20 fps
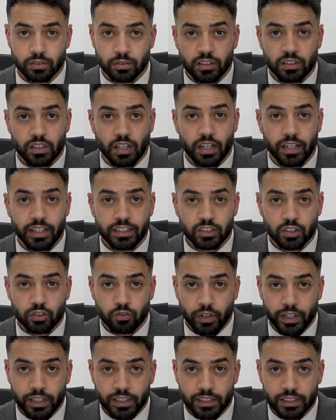The letter
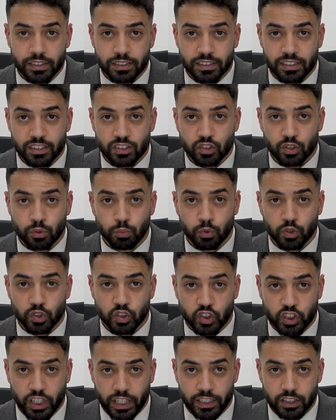ranking system was
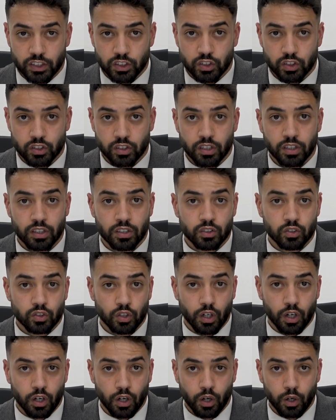changed to
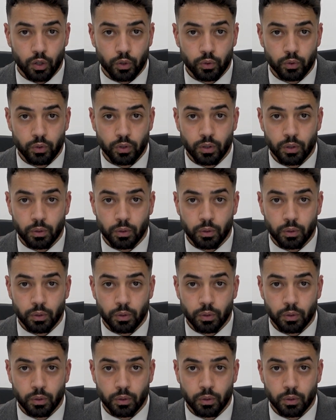low,